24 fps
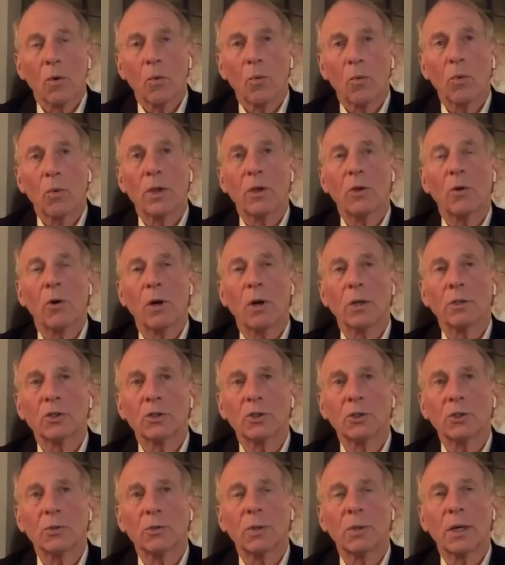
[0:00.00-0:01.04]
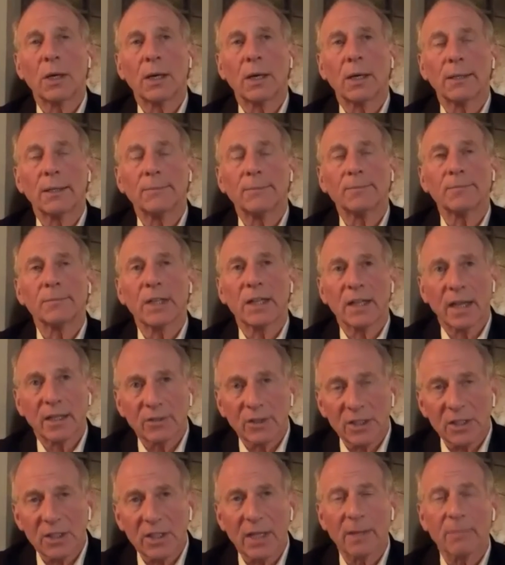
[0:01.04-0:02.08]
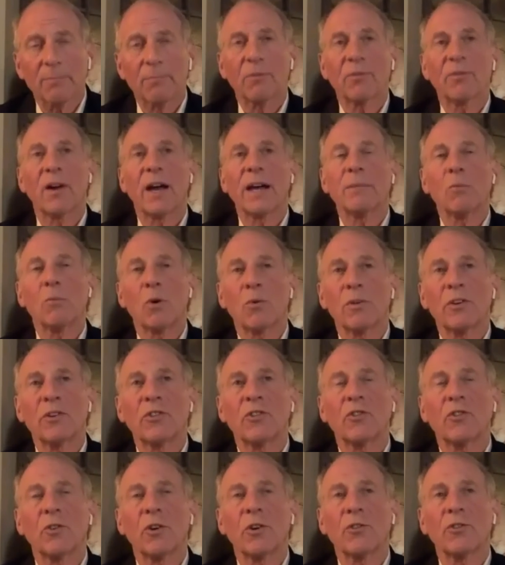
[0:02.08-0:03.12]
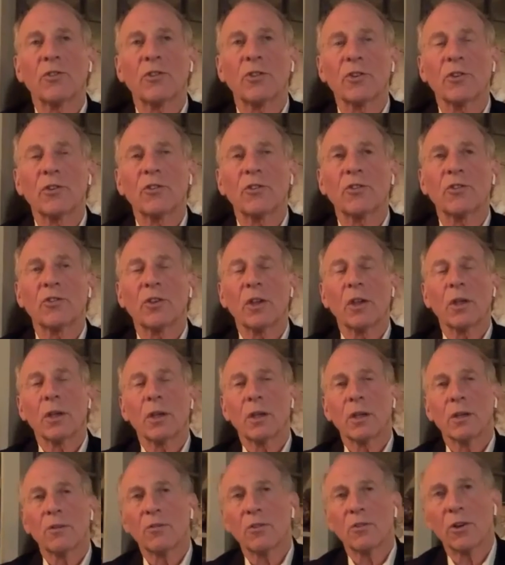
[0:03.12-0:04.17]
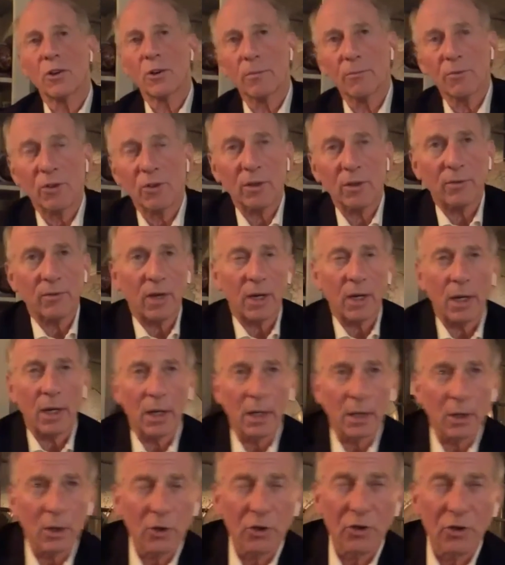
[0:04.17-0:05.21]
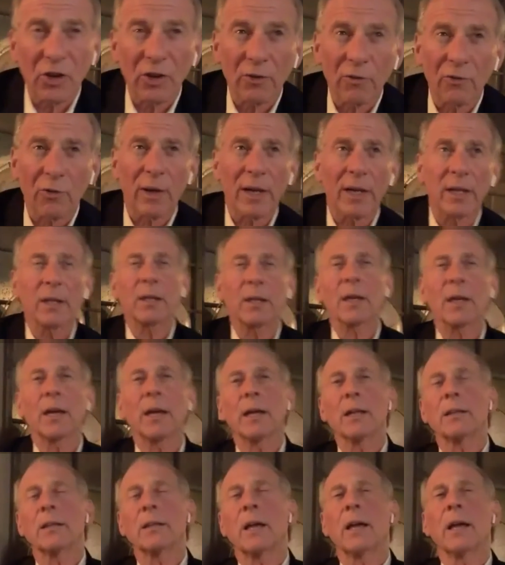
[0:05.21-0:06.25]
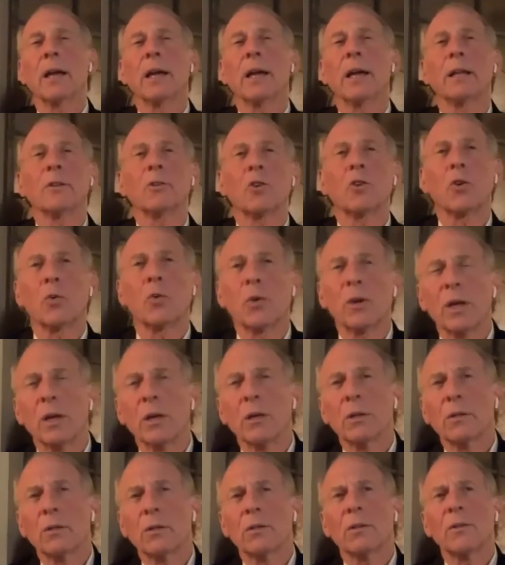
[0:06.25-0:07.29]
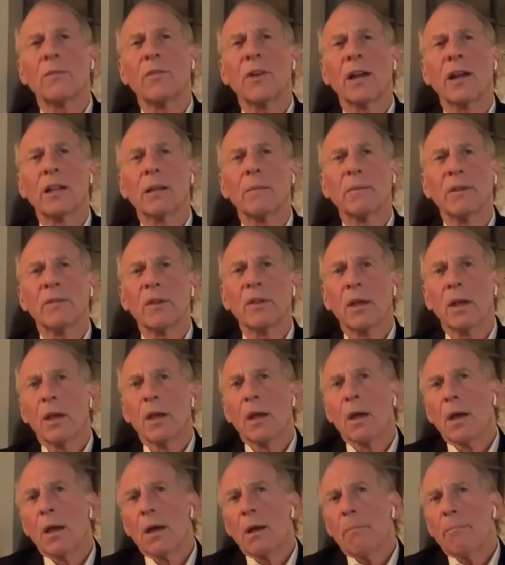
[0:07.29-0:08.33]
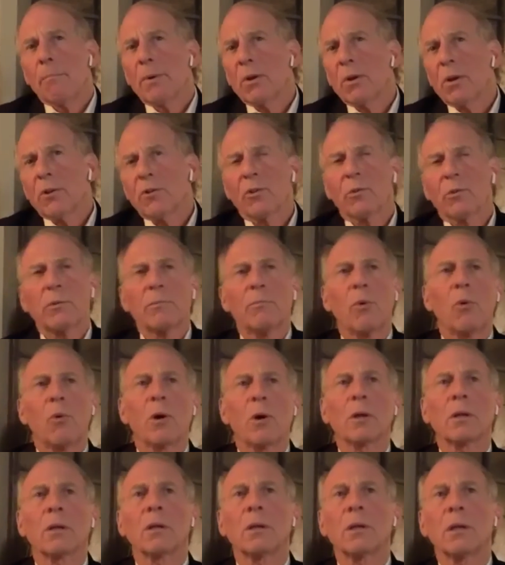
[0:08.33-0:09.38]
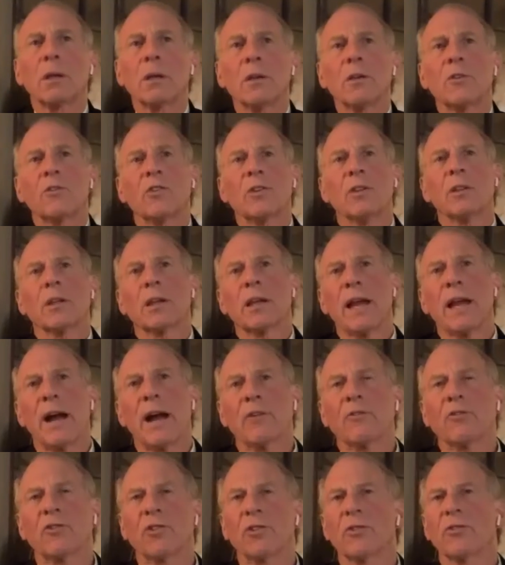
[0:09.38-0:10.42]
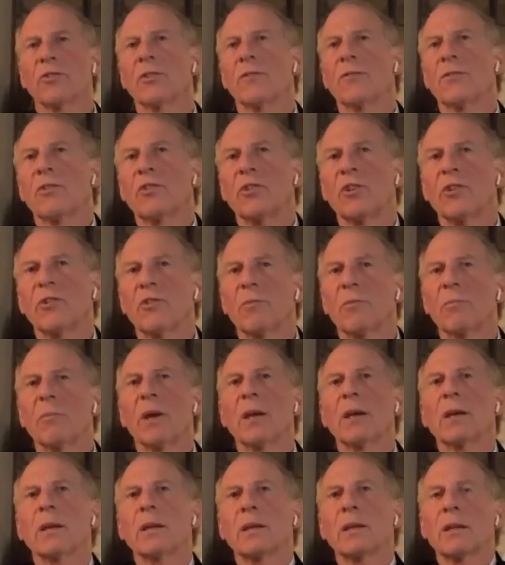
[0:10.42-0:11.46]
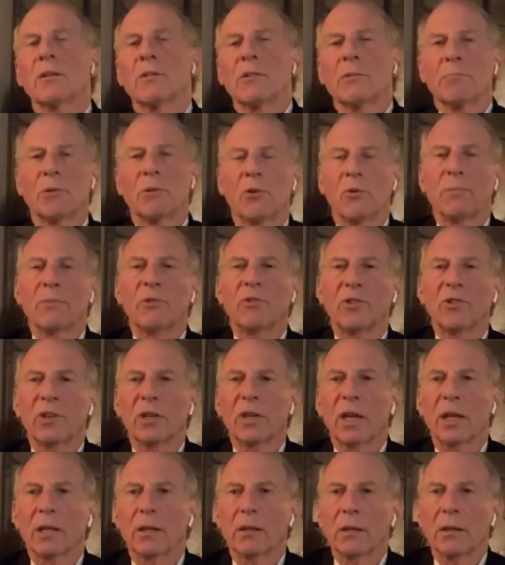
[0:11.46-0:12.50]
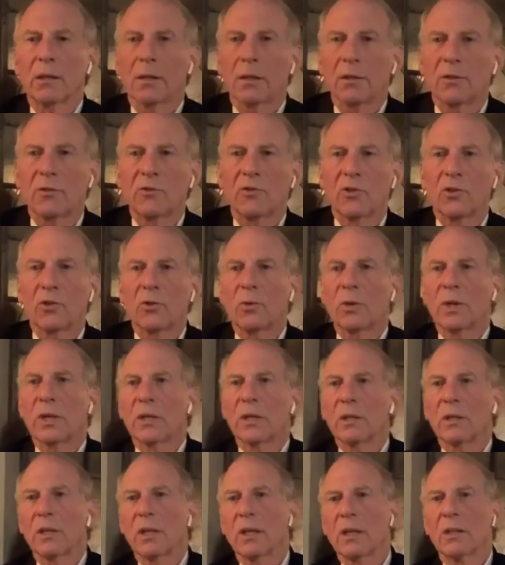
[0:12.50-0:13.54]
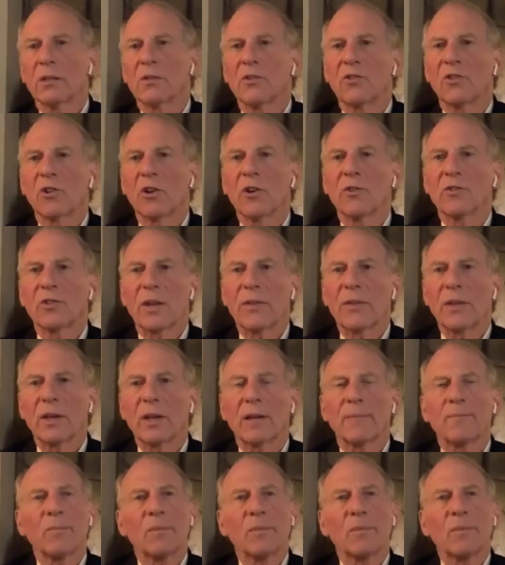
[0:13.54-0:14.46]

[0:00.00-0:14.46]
We ought to, again, as I said, provide more resources in terms of training and career development. But also important is in the councils of decision-making that diplomacy get the due it deserves. I think